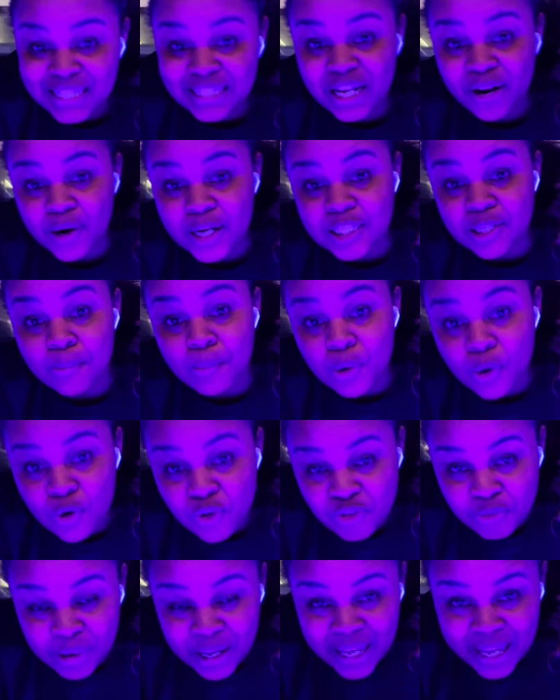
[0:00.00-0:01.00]
there is
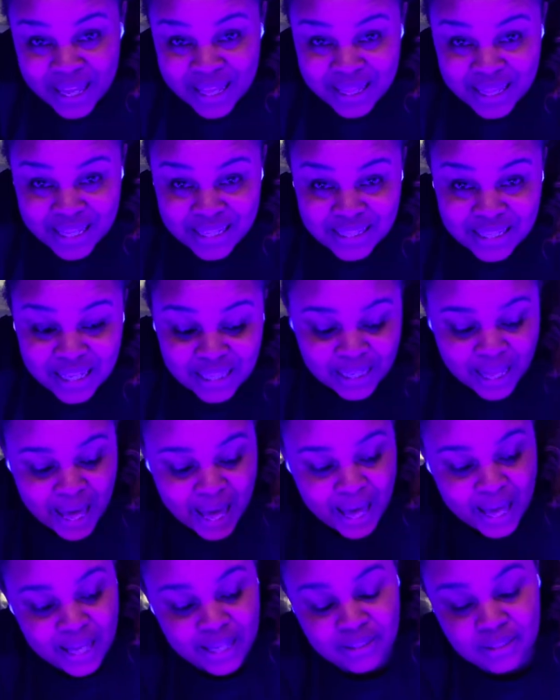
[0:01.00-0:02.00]
movement in this
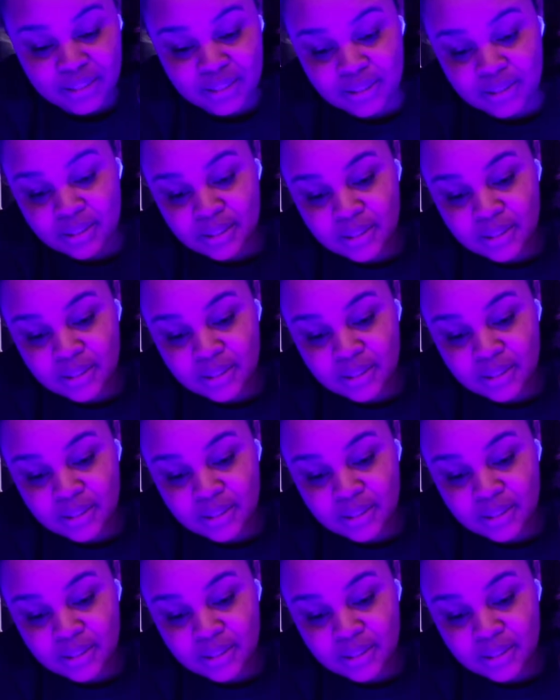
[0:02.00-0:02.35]
glass,